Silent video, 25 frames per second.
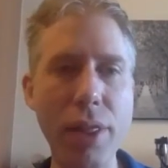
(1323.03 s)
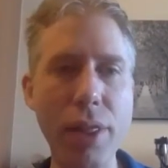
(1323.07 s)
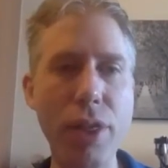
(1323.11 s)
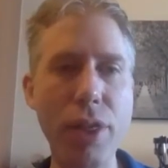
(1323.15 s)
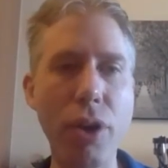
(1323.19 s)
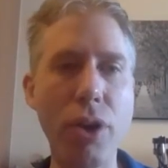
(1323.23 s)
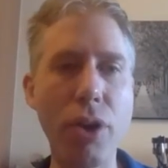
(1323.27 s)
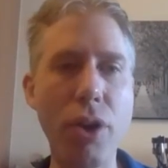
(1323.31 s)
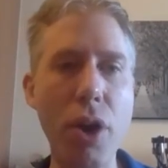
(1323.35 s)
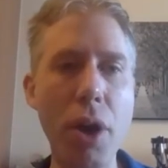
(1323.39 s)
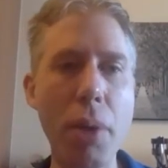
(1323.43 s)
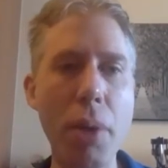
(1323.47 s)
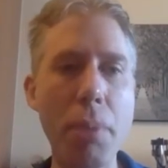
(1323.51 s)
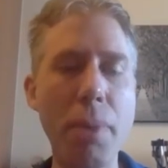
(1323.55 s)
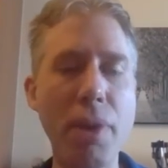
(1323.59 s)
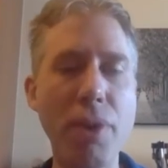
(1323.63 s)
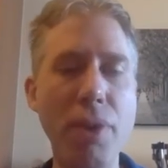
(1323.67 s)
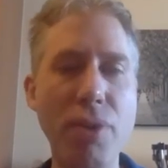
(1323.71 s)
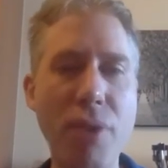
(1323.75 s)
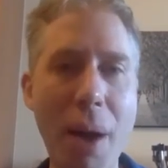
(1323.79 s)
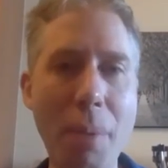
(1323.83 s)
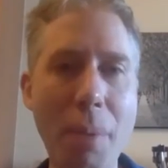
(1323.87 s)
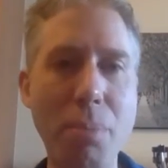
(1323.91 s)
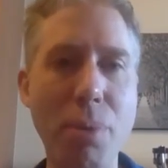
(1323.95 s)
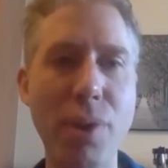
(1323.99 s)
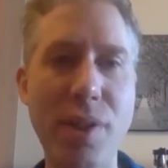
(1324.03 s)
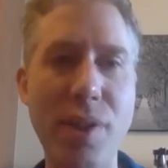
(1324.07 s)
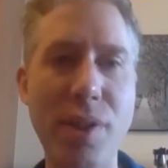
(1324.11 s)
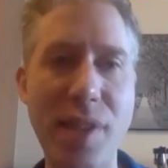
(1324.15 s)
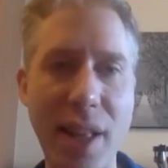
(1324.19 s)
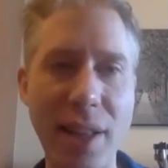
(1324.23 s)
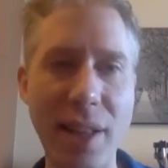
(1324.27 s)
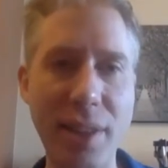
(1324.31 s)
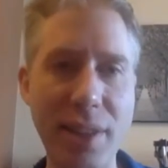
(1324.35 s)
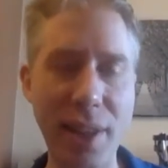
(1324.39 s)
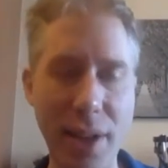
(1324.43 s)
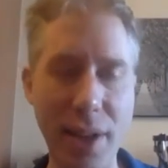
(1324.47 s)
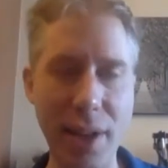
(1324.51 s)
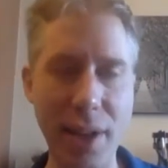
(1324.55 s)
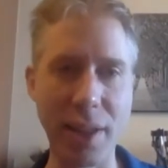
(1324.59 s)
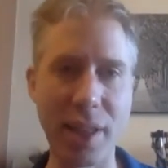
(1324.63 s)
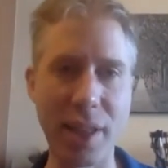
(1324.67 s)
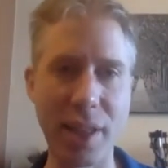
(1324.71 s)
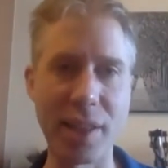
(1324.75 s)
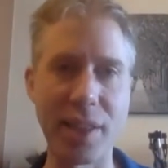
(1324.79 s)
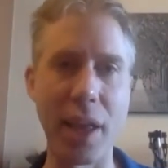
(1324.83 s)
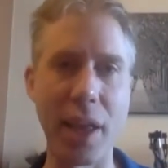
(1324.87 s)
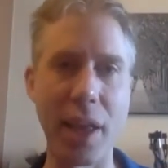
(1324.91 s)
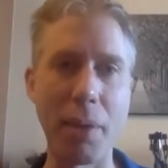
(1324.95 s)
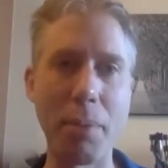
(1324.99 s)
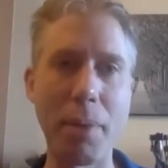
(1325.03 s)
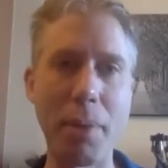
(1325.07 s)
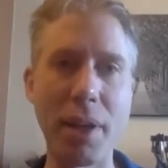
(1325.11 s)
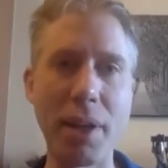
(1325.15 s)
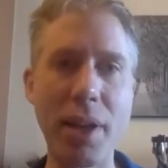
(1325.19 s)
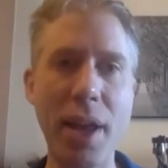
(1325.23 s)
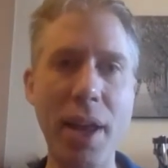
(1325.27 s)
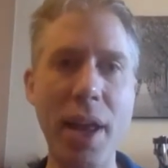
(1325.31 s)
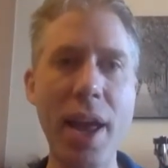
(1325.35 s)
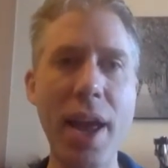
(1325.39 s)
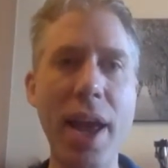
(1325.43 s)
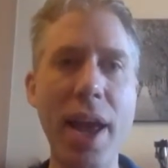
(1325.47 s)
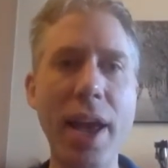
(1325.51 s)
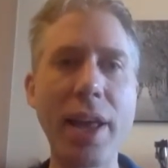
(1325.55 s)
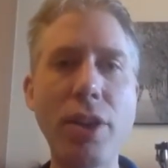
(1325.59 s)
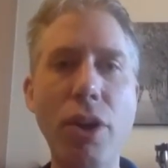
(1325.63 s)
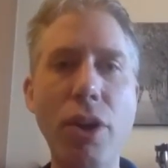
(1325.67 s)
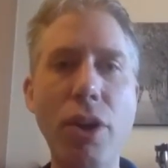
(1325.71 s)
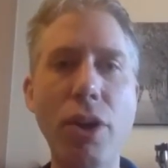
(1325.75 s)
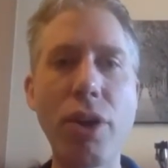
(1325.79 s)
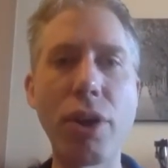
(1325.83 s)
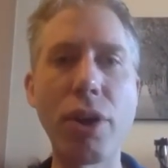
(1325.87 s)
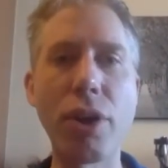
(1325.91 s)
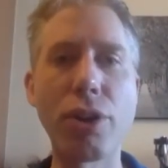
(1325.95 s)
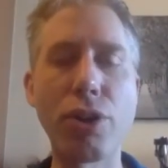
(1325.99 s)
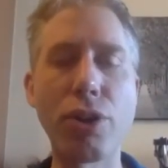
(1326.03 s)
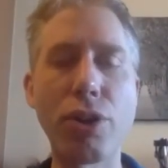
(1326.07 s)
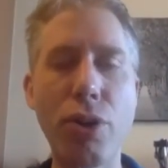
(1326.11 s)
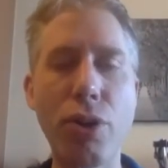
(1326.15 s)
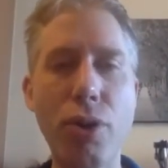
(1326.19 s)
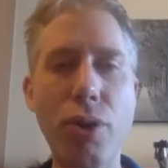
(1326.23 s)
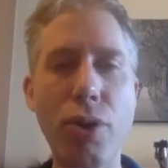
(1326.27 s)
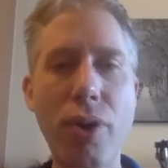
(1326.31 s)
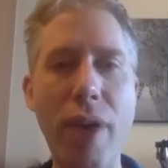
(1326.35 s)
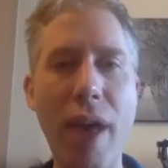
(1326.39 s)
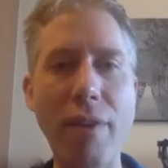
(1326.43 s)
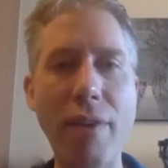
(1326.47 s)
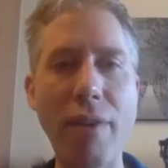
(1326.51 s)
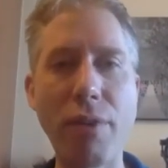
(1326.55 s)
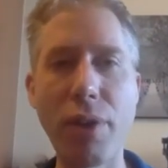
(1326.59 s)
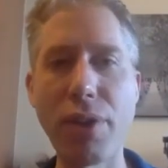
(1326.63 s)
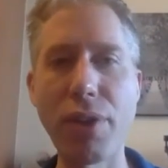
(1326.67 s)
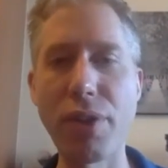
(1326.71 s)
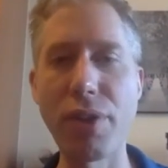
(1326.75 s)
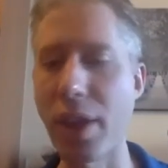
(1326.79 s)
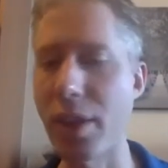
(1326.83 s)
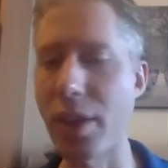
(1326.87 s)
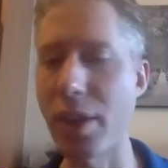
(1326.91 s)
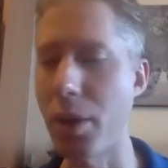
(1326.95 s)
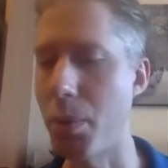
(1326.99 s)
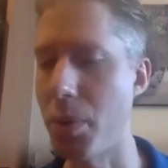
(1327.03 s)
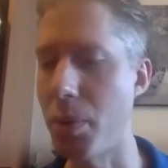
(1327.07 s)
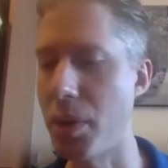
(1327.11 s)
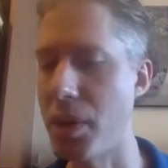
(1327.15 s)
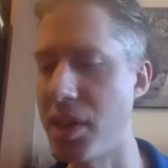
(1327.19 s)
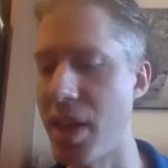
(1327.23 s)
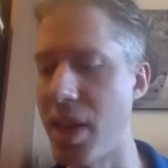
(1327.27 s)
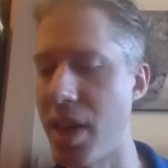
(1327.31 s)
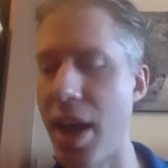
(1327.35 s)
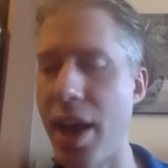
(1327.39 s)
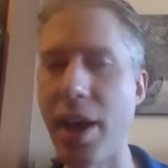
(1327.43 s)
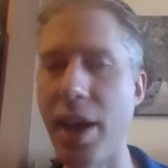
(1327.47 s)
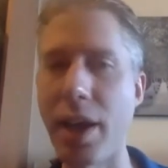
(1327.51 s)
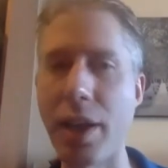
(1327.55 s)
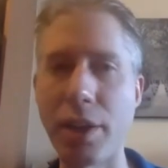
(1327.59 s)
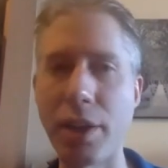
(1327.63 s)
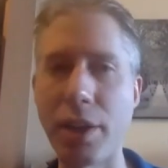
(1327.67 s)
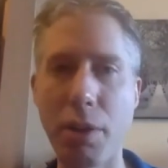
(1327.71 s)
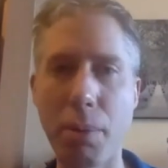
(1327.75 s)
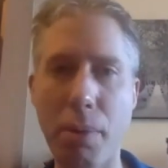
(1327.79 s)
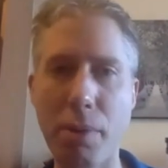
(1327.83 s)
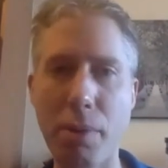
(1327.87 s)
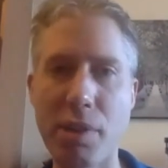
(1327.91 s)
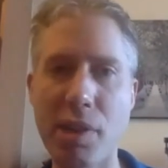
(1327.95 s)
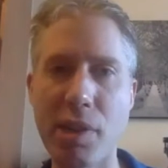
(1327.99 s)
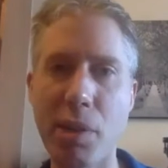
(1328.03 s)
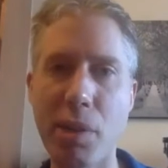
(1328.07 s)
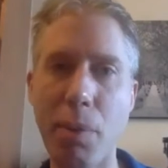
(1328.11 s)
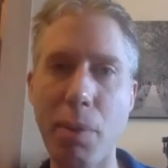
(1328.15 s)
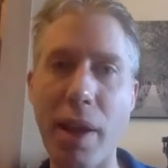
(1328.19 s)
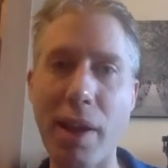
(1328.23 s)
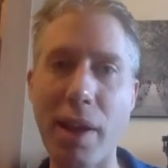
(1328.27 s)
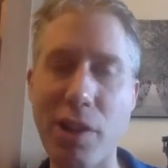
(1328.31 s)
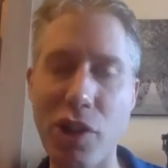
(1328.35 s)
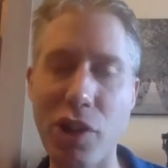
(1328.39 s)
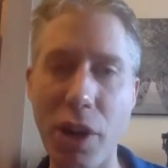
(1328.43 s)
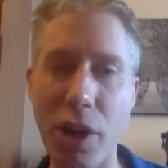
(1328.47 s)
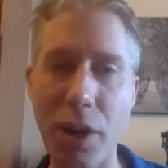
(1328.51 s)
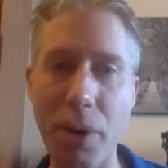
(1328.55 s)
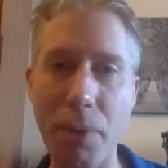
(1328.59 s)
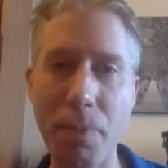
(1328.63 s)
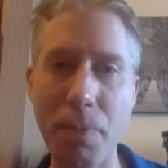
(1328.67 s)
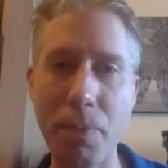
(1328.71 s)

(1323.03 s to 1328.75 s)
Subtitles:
they're going to be represented in the statement, and they're going to turn everything that we say into persuasion.